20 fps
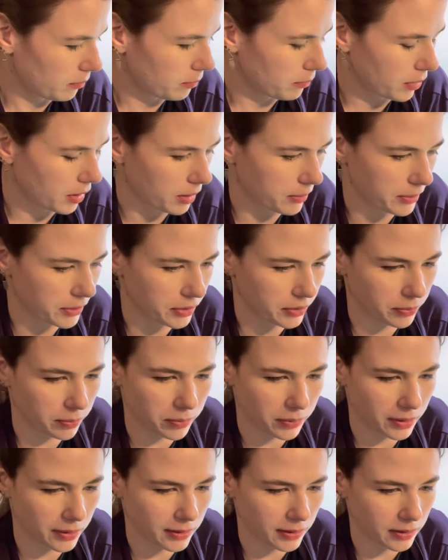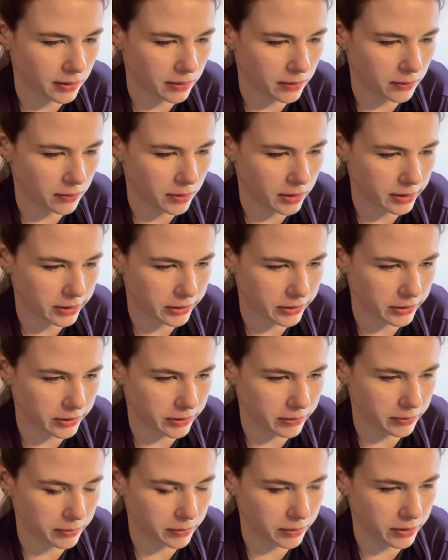Probably should wash
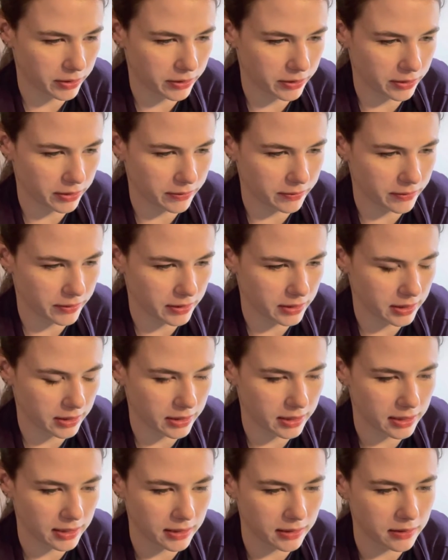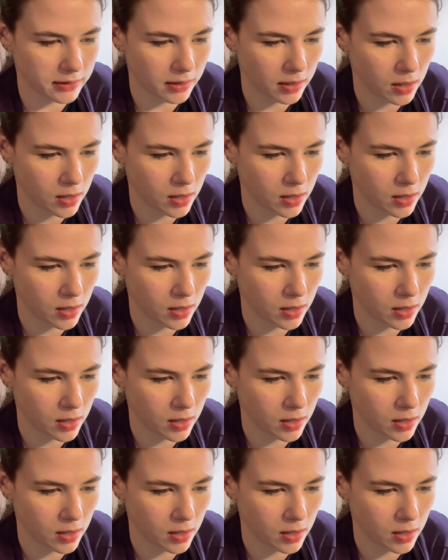the work surface again.